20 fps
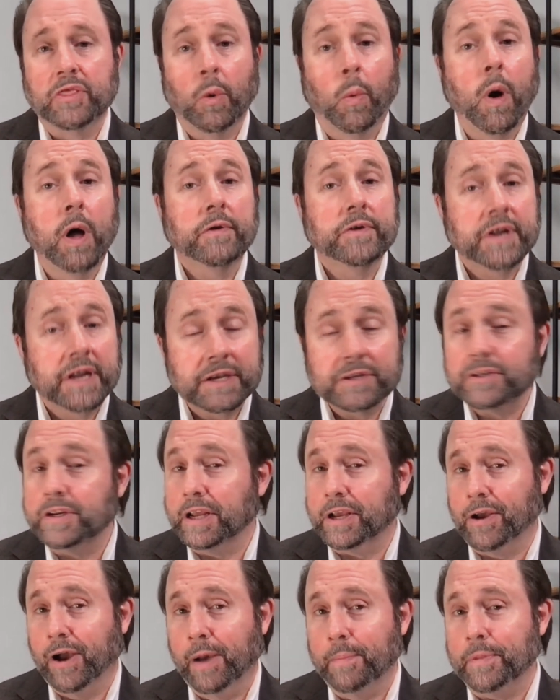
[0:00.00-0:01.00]
the Walt Disney
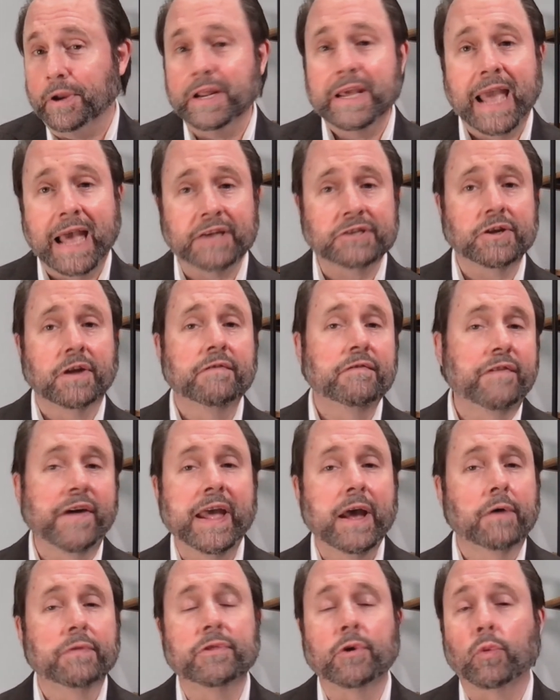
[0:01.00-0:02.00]
Company has
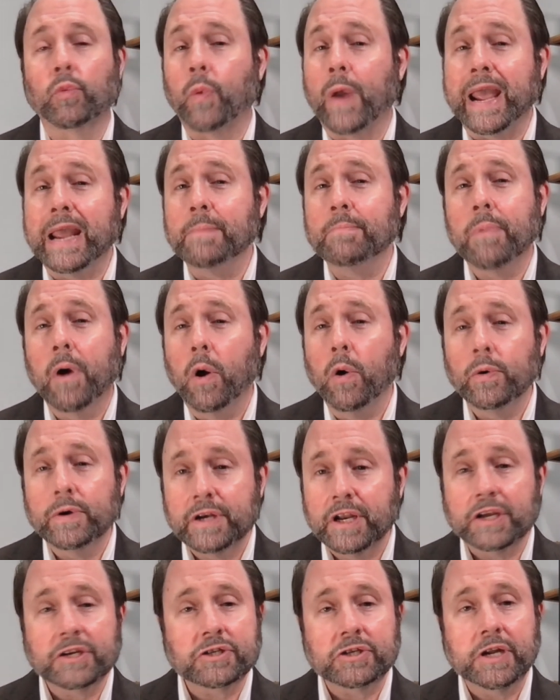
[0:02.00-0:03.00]
unveiled the Rainbow
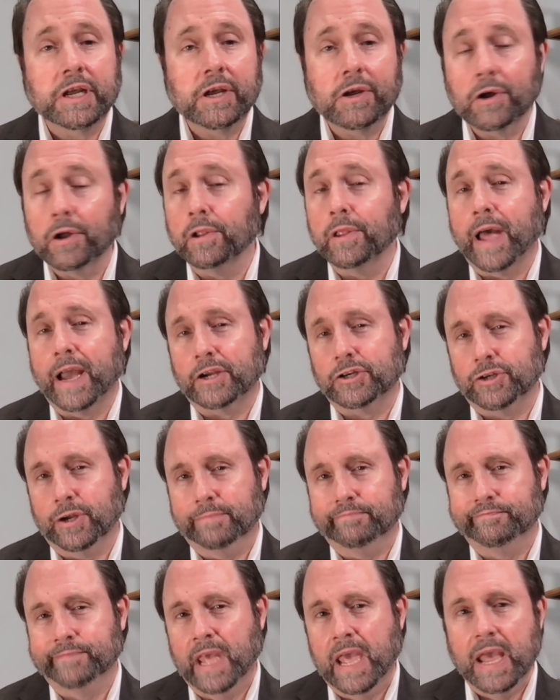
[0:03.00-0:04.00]
Disney Collection,